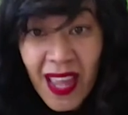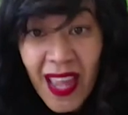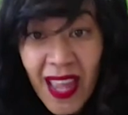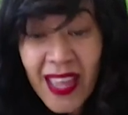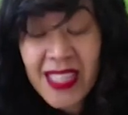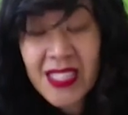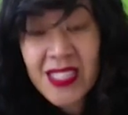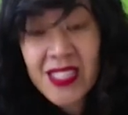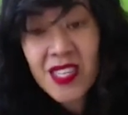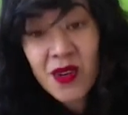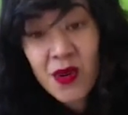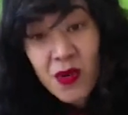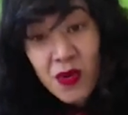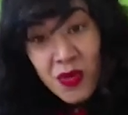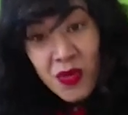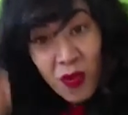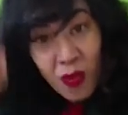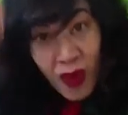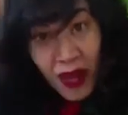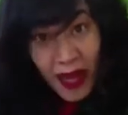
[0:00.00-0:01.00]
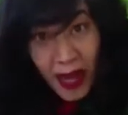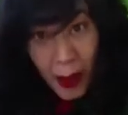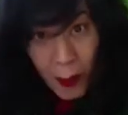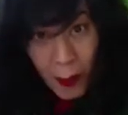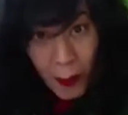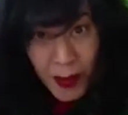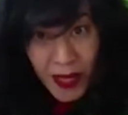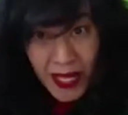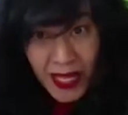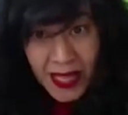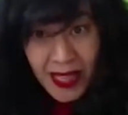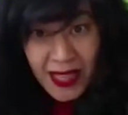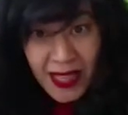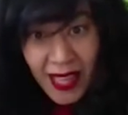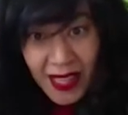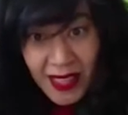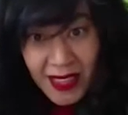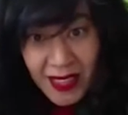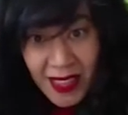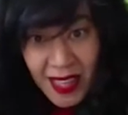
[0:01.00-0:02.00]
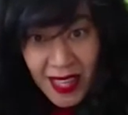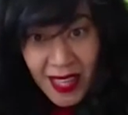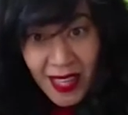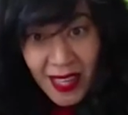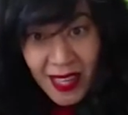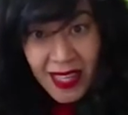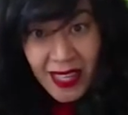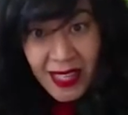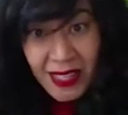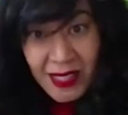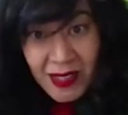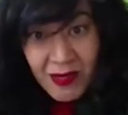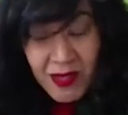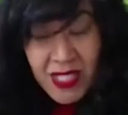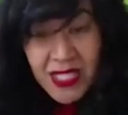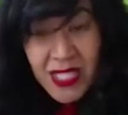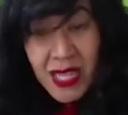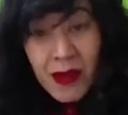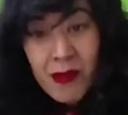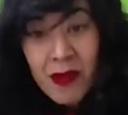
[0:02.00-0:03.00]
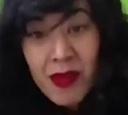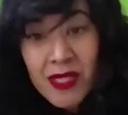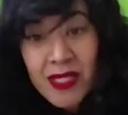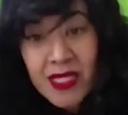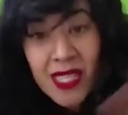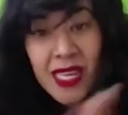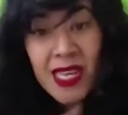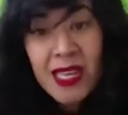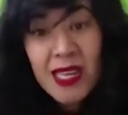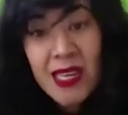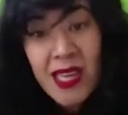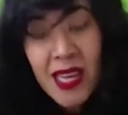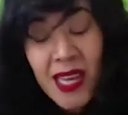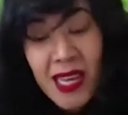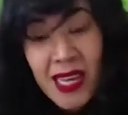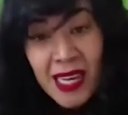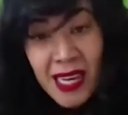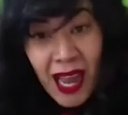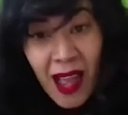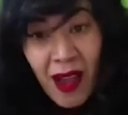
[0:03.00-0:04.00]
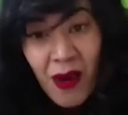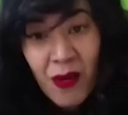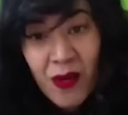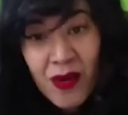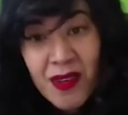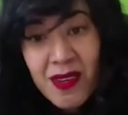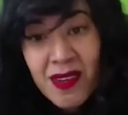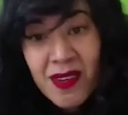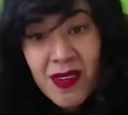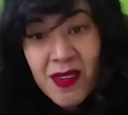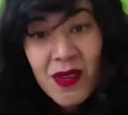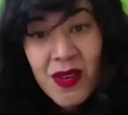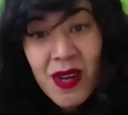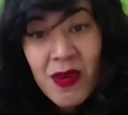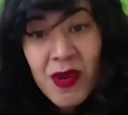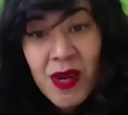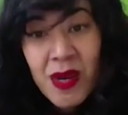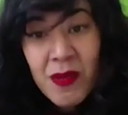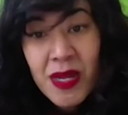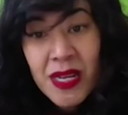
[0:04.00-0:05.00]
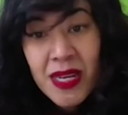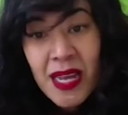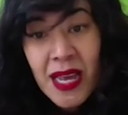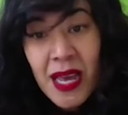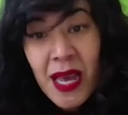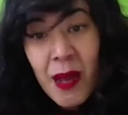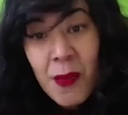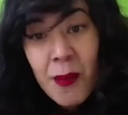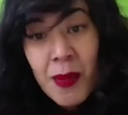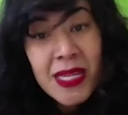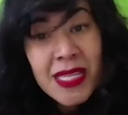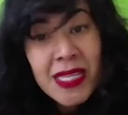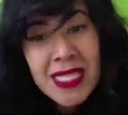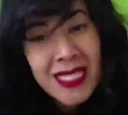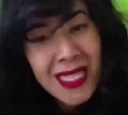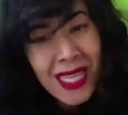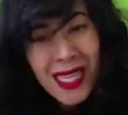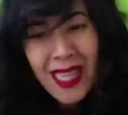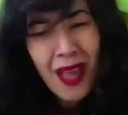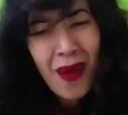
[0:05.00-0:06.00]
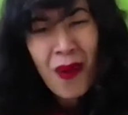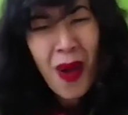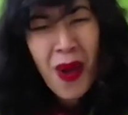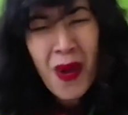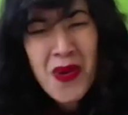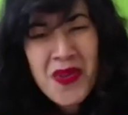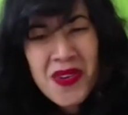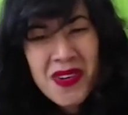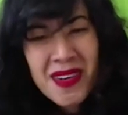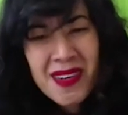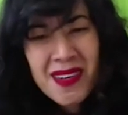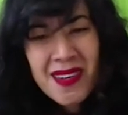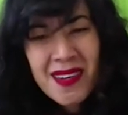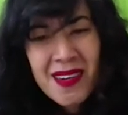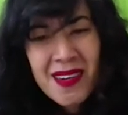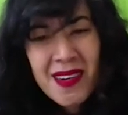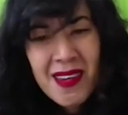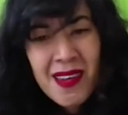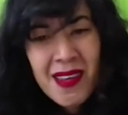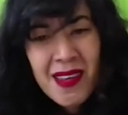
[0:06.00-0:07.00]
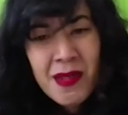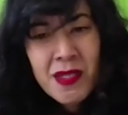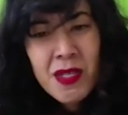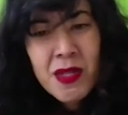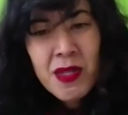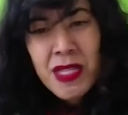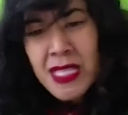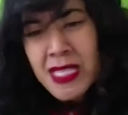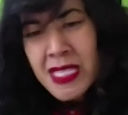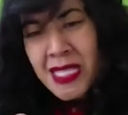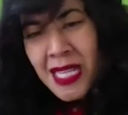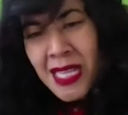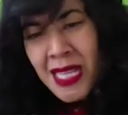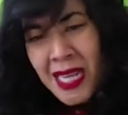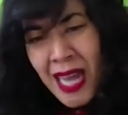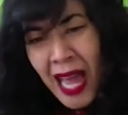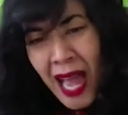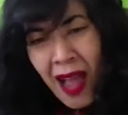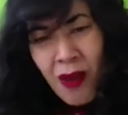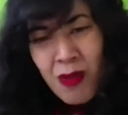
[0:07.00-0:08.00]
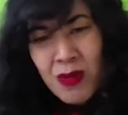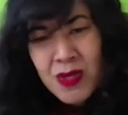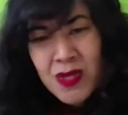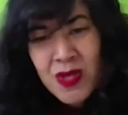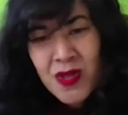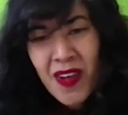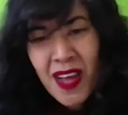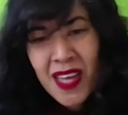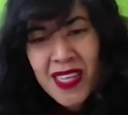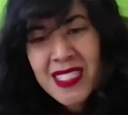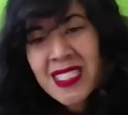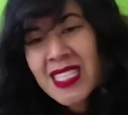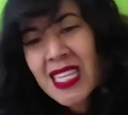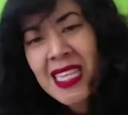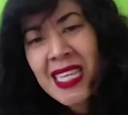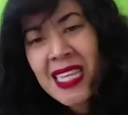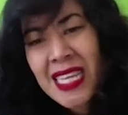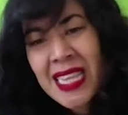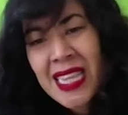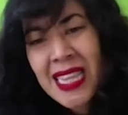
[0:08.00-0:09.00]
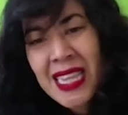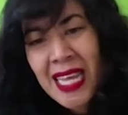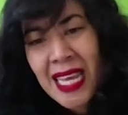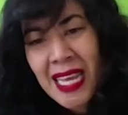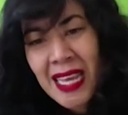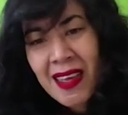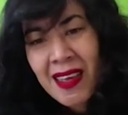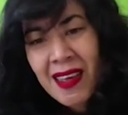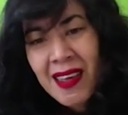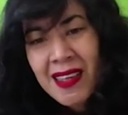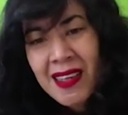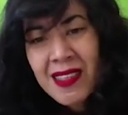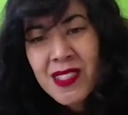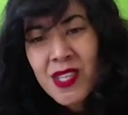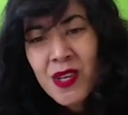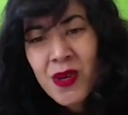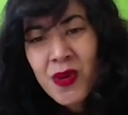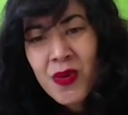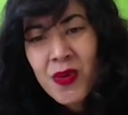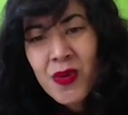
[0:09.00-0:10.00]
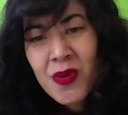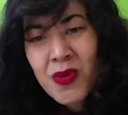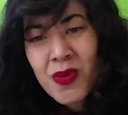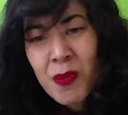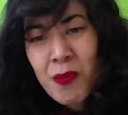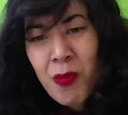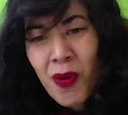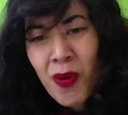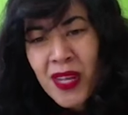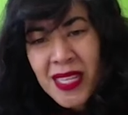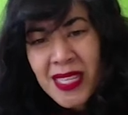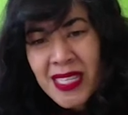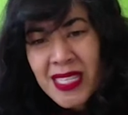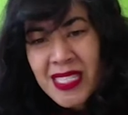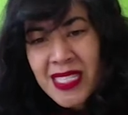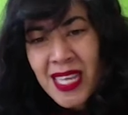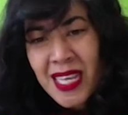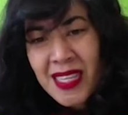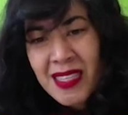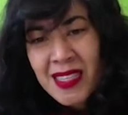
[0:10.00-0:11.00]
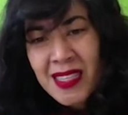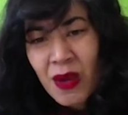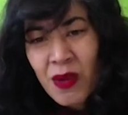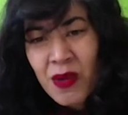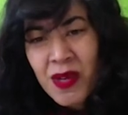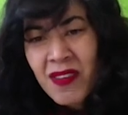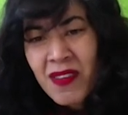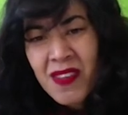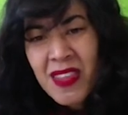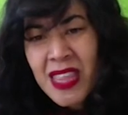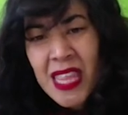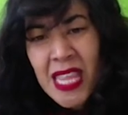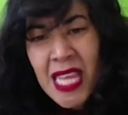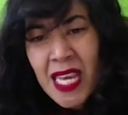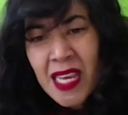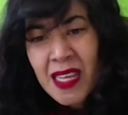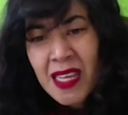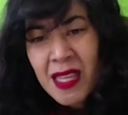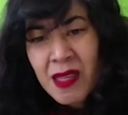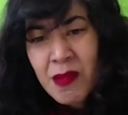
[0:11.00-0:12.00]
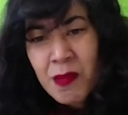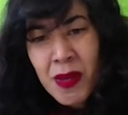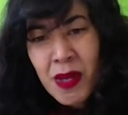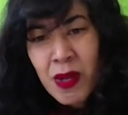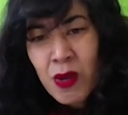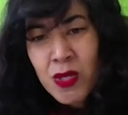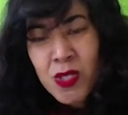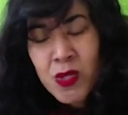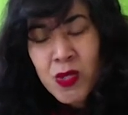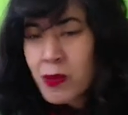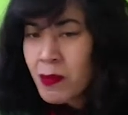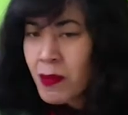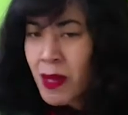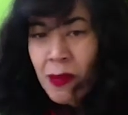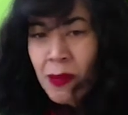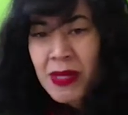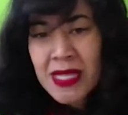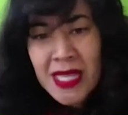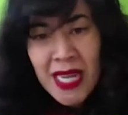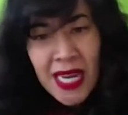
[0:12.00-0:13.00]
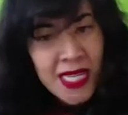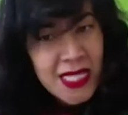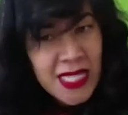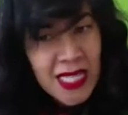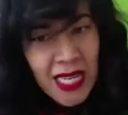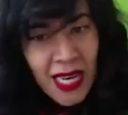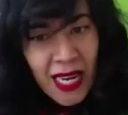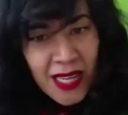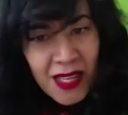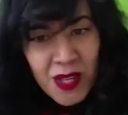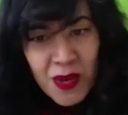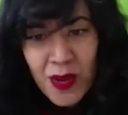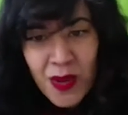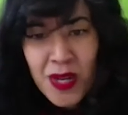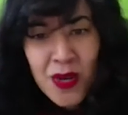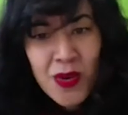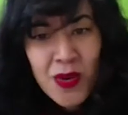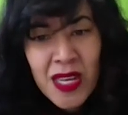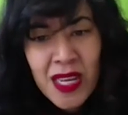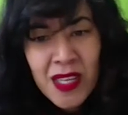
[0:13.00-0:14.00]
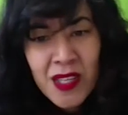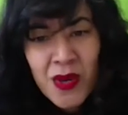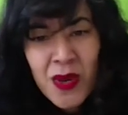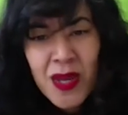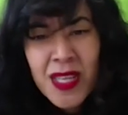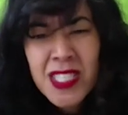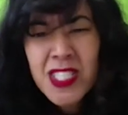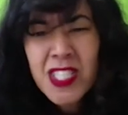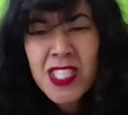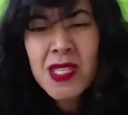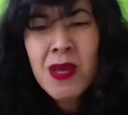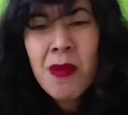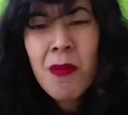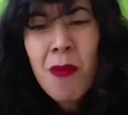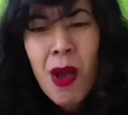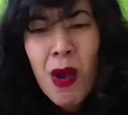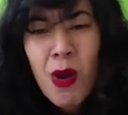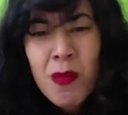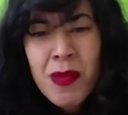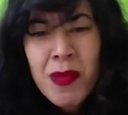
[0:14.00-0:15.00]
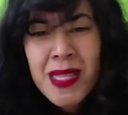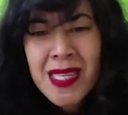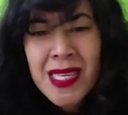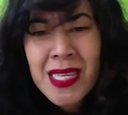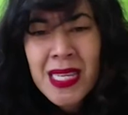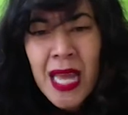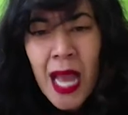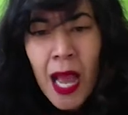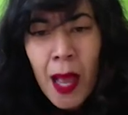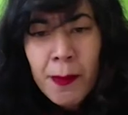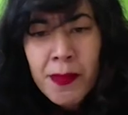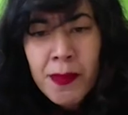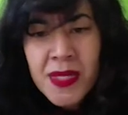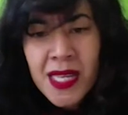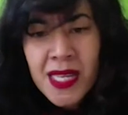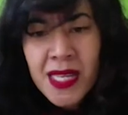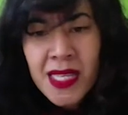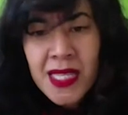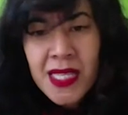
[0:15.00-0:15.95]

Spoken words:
And so the way I pin that there, it resembles a crown, you know what I mean? But it's still our own. So there's still an ounce of us still in there. So the point is that don't ever think that because we may be dressing like you and looking at you, it's just a momentary upset.